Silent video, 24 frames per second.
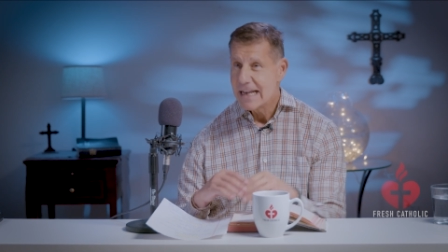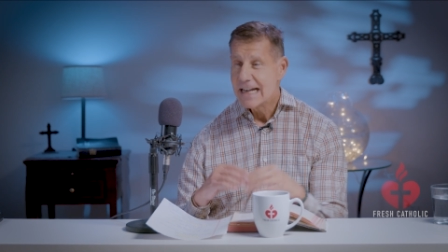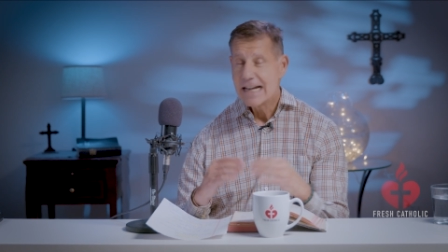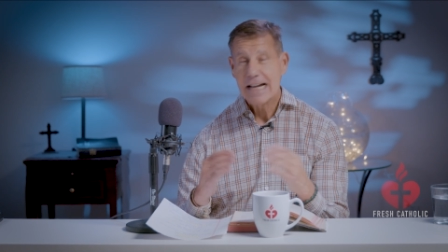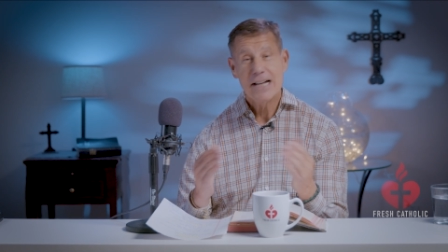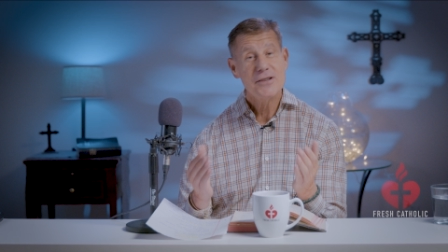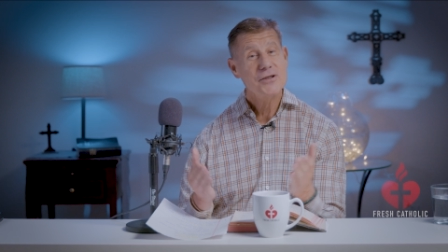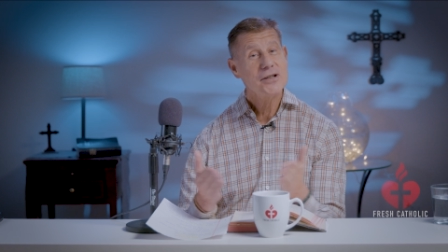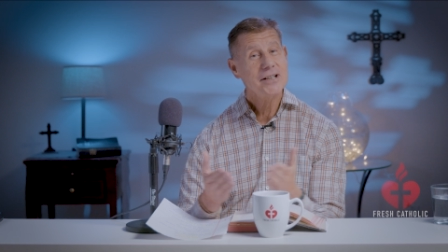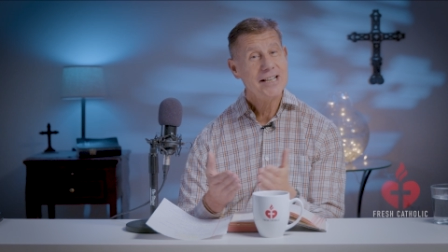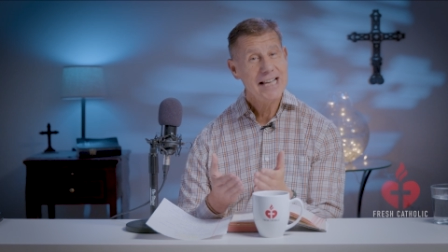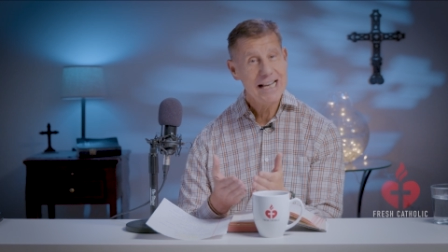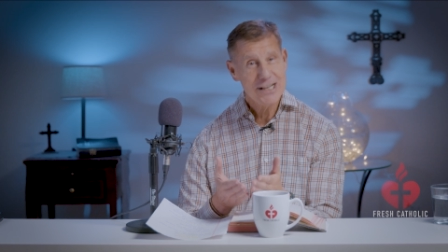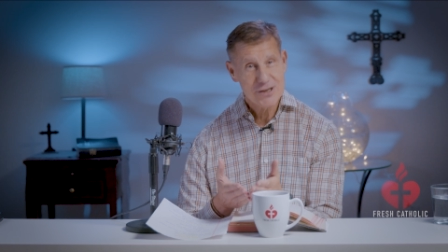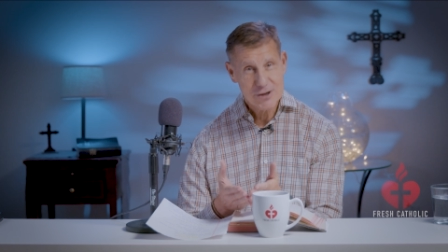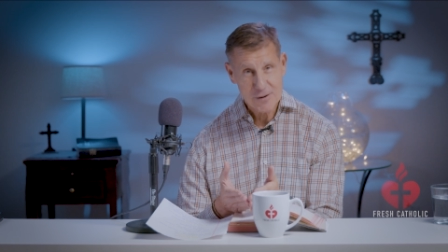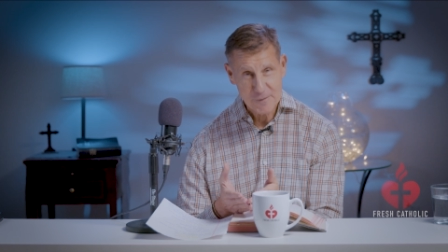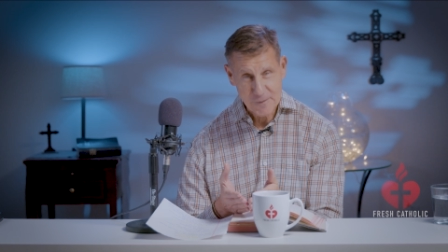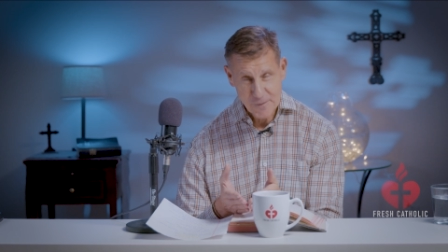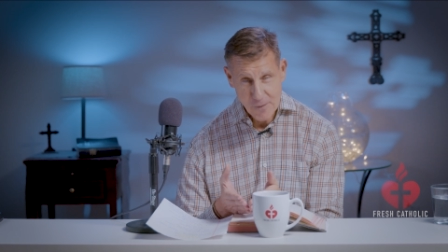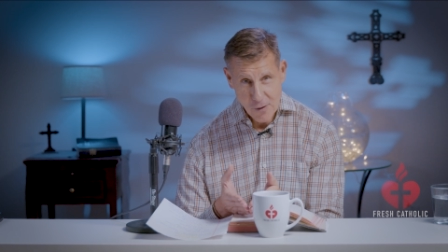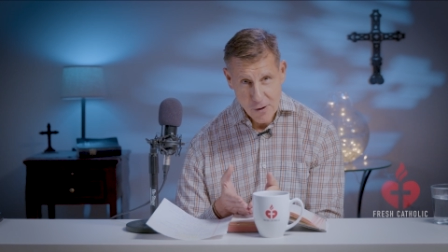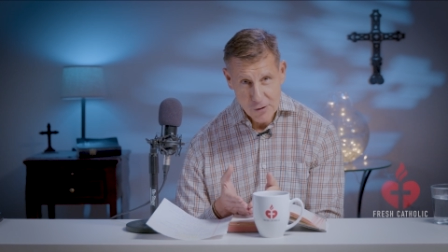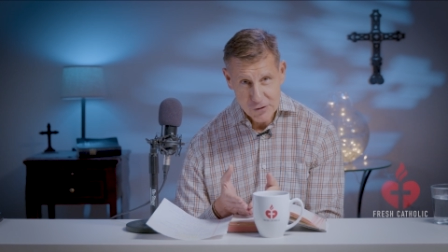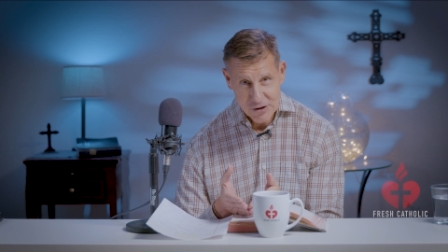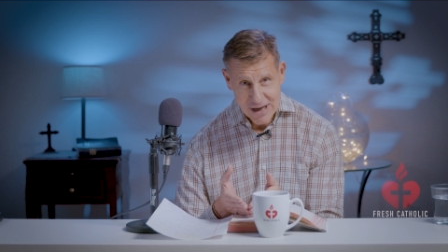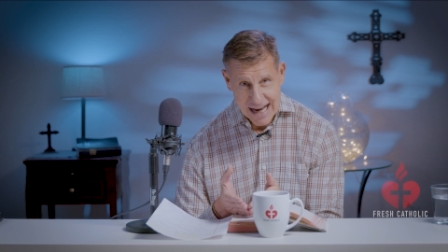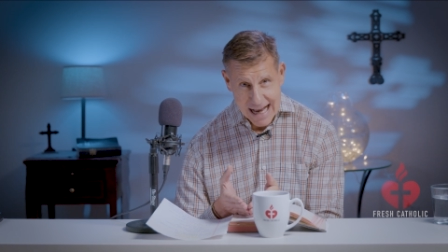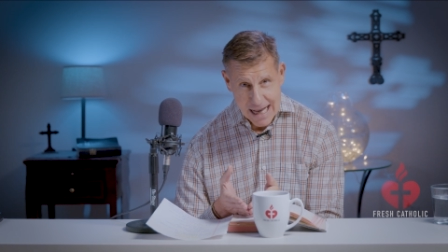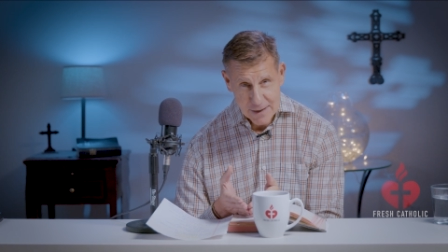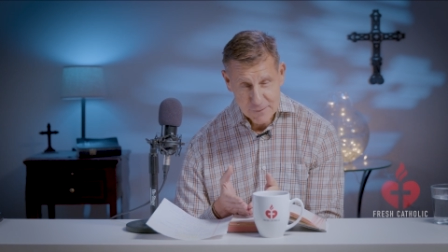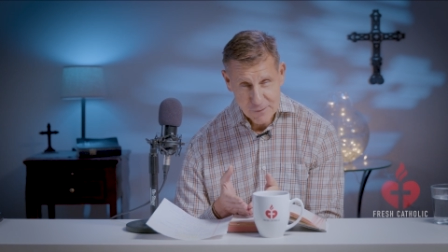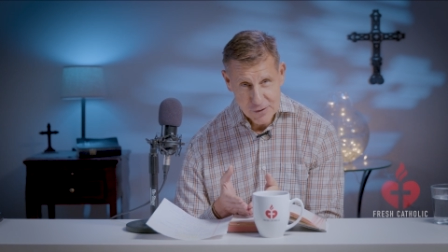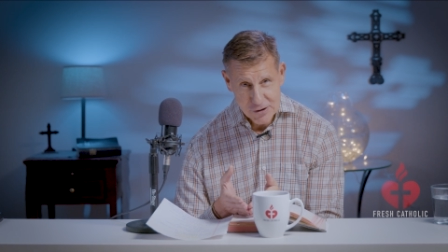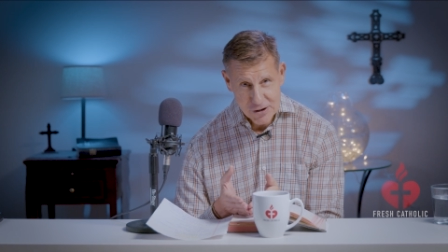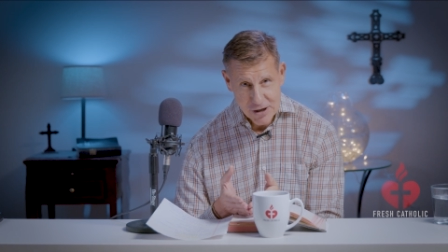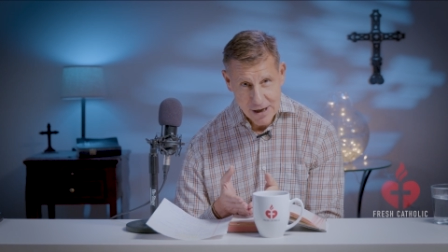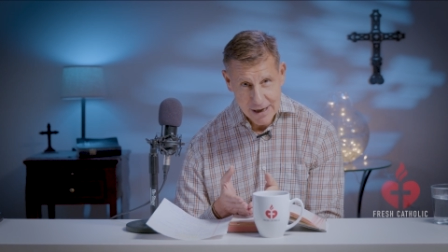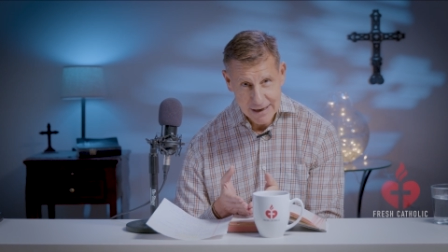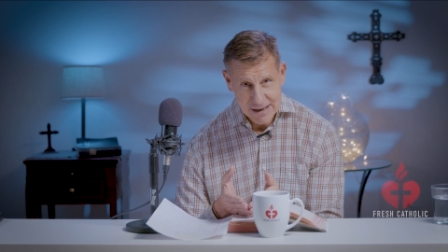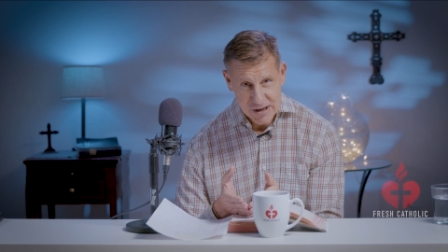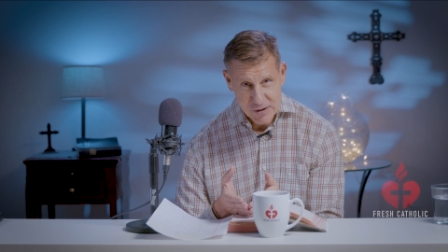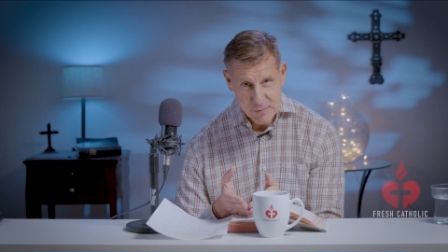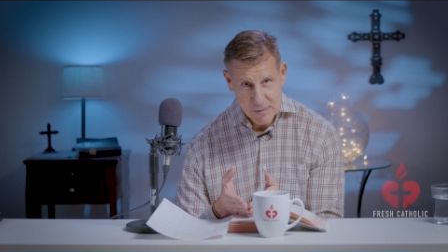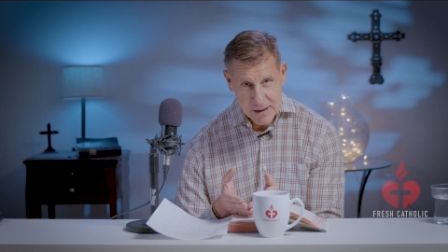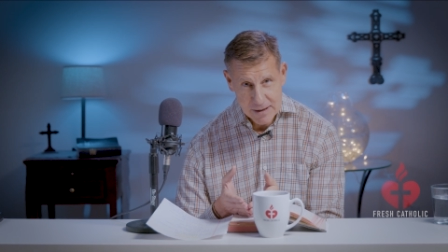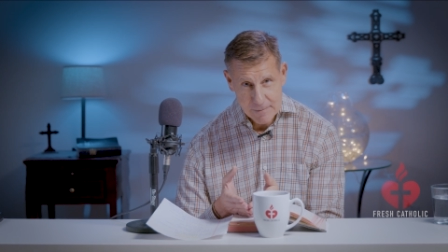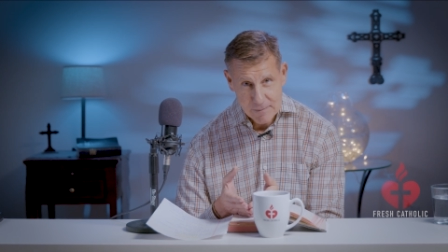it's a case of false
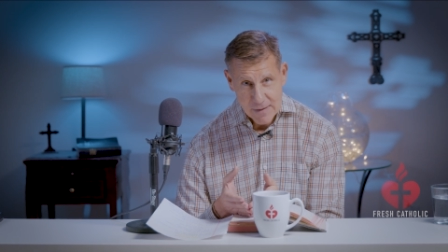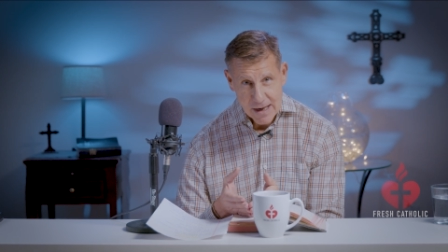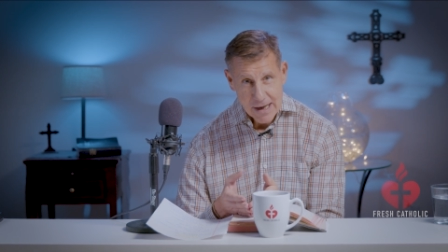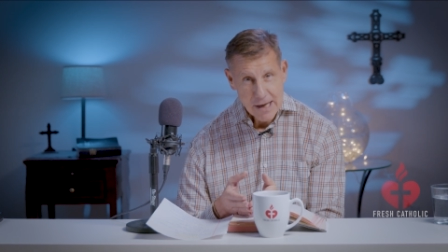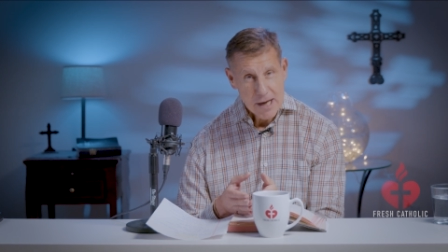advertisement